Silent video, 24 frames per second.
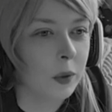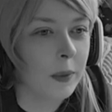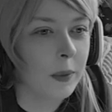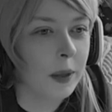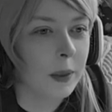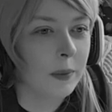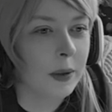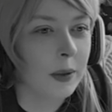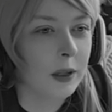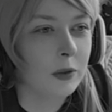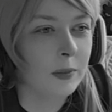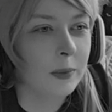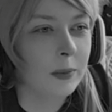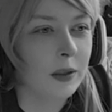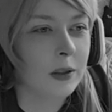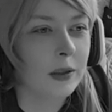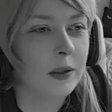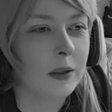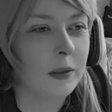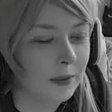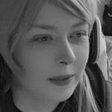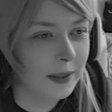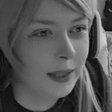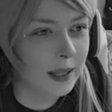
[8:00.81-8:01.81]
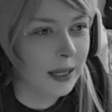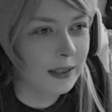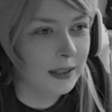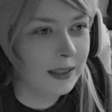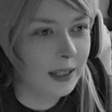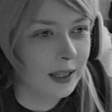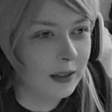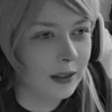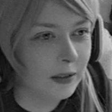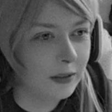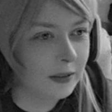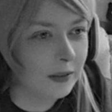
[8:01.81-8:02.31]
Map Mosh Pit, Das
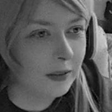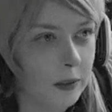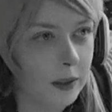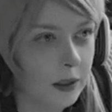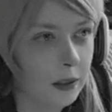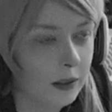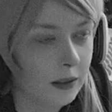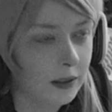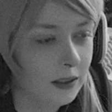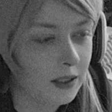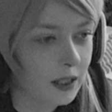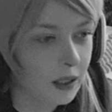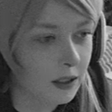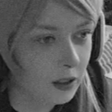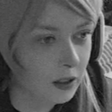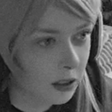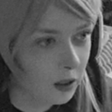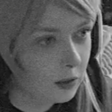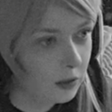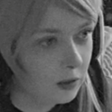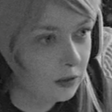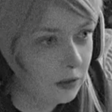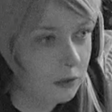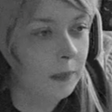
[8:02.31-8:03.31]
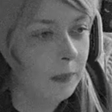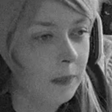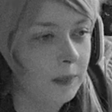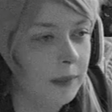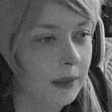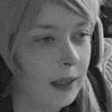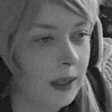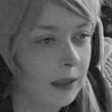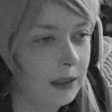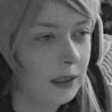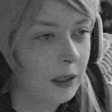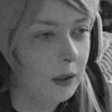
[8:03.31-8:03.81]
Haus, and Stash House.
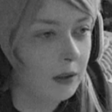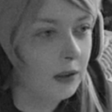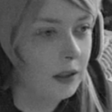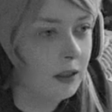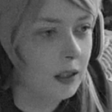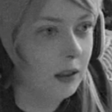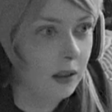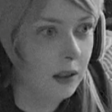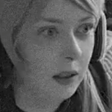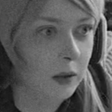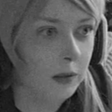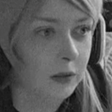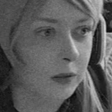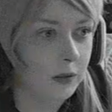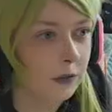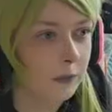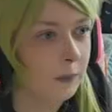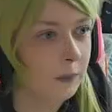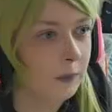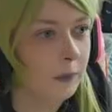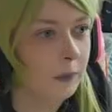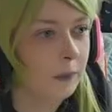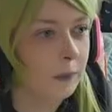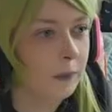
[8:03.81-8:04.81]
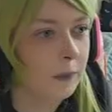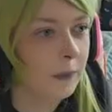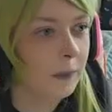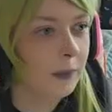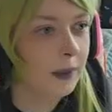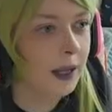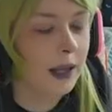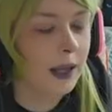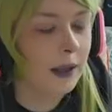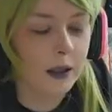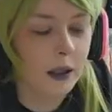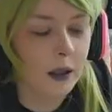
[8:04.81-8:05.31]
Das Haus, Stash House.
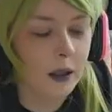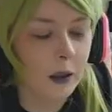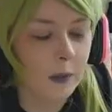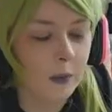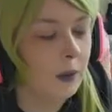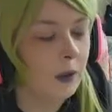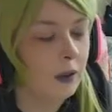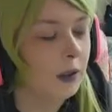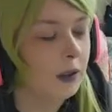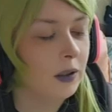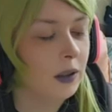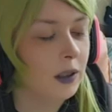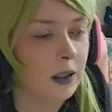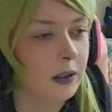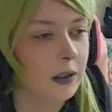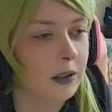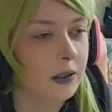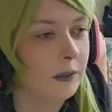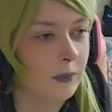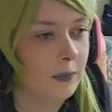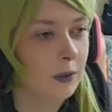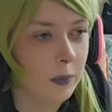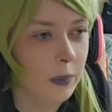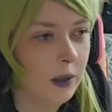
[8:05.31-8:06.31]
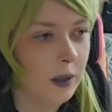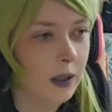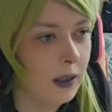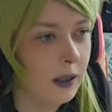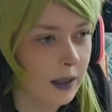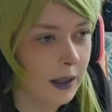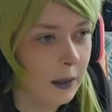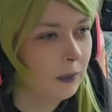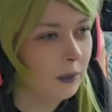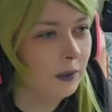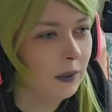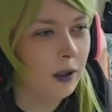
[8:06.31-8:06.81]
I do apologise,
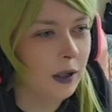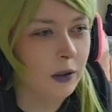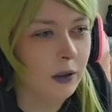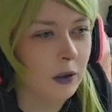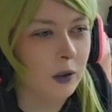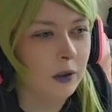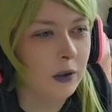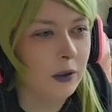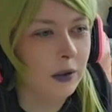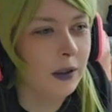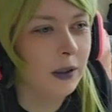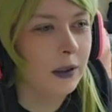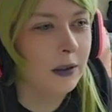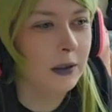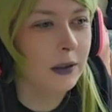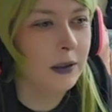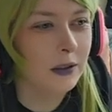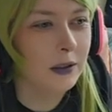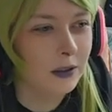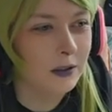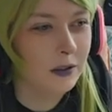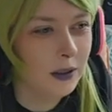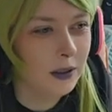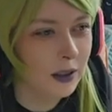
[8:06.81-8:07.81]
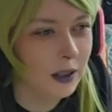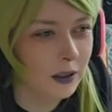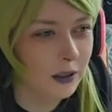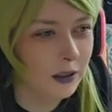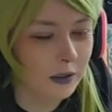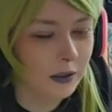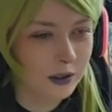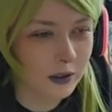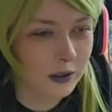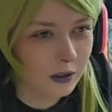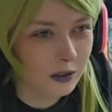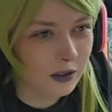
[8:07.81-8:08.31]
everybody. I don't think this is the kind
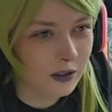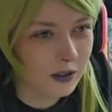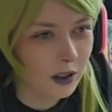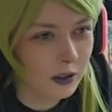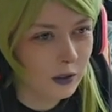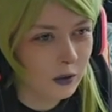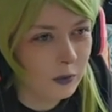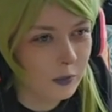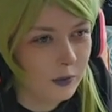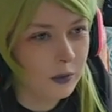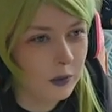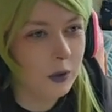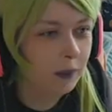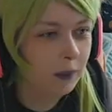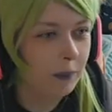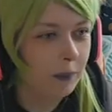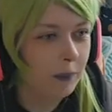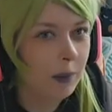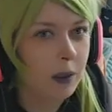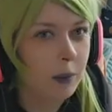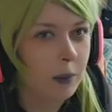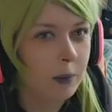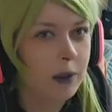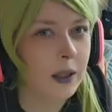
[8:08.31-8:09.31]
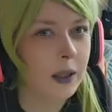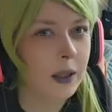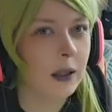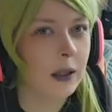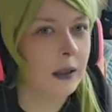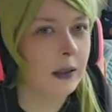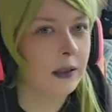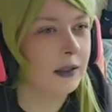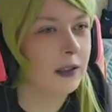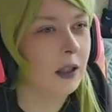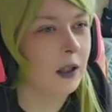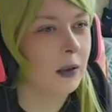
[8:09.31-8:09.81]
of thing you sign up for. Maybe
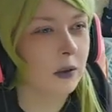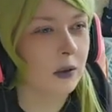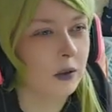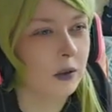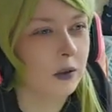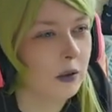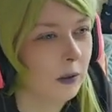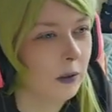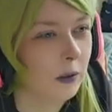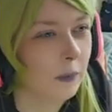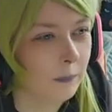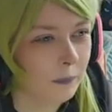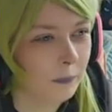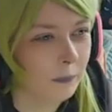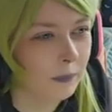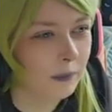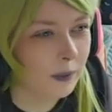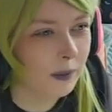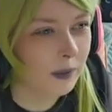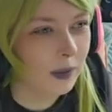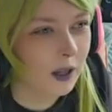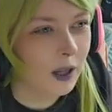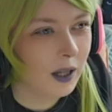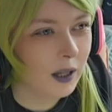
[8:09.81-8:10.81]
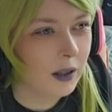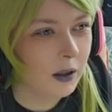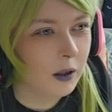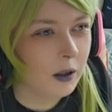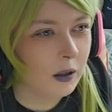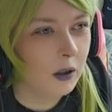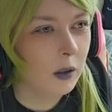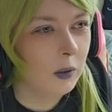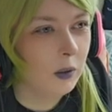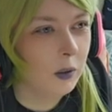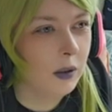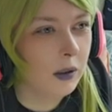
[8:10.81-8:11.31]
it is, I don't know. I
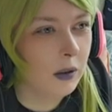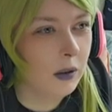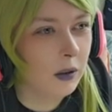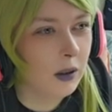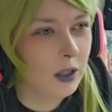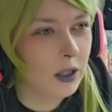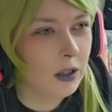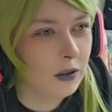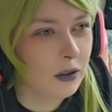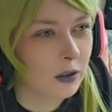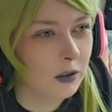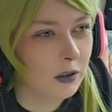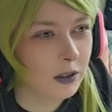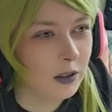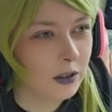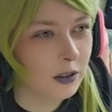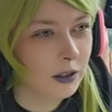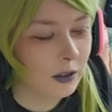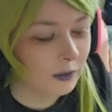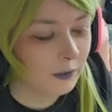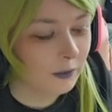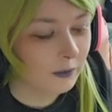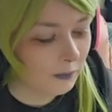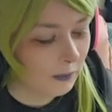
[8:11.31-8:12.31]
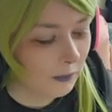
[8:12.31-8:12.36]
don't know what you guys are thinking.